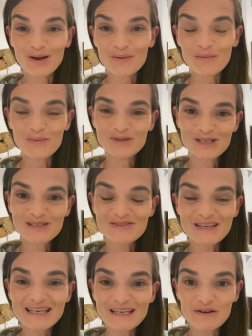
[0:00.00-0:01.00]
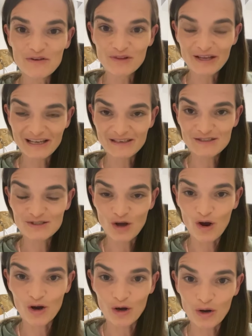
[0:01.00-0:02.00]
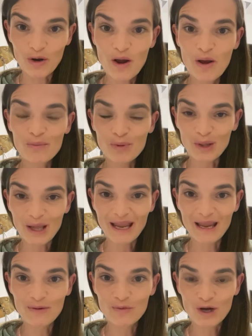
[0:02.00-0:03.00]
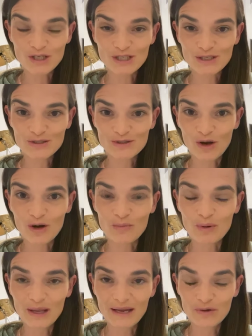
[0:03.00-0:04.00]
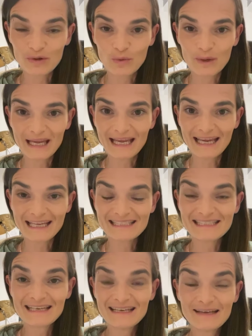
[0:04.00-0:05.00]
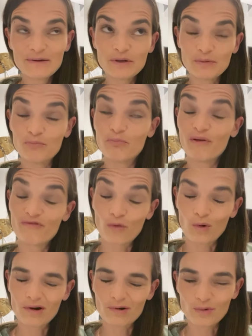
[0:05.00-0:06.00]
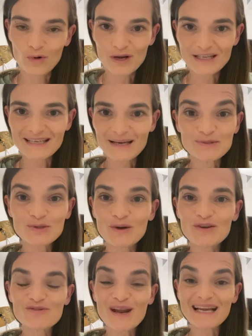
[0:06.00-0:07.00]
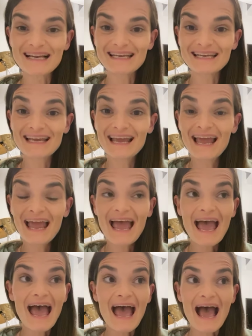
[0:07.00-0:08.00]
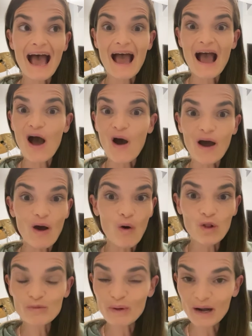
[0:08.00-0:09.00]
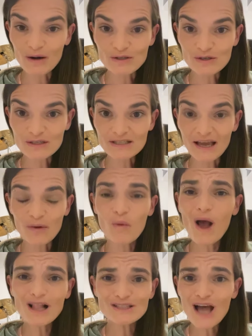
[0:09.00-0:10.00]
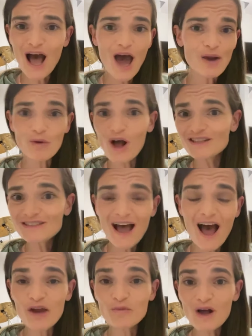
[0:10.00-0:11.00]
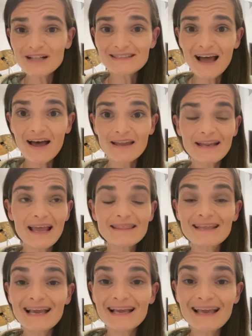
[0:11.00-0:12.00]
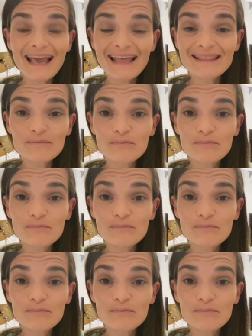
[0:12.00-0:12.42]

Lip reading: just thinking of like a soccer play, watching a soccer play on the weekend before Corona times, quite frankly. All the parents on the side, well done, well done, well done. And the